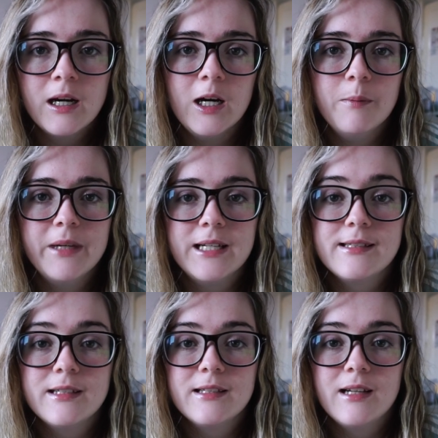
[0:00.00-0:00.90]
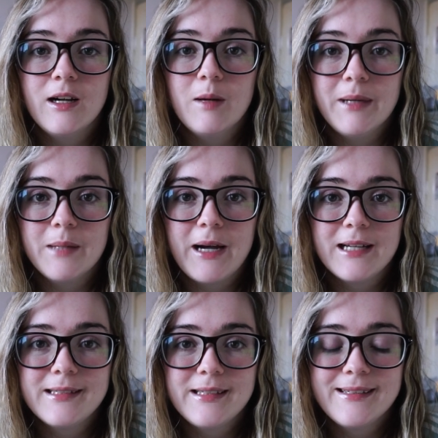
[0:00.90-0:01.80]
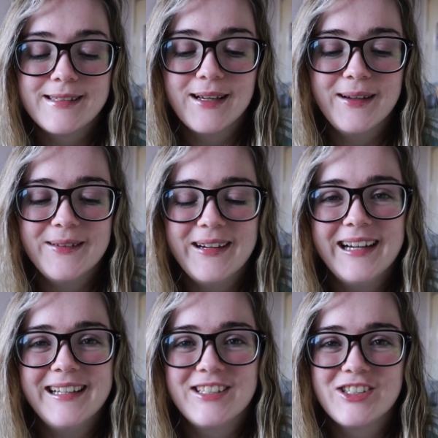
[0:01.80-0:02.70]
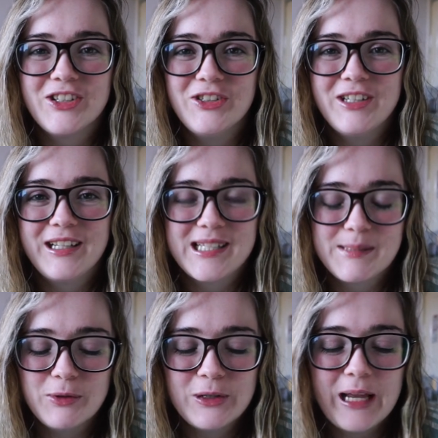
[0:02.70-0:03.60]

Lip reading: But it's a big mess, so I just showed you like a small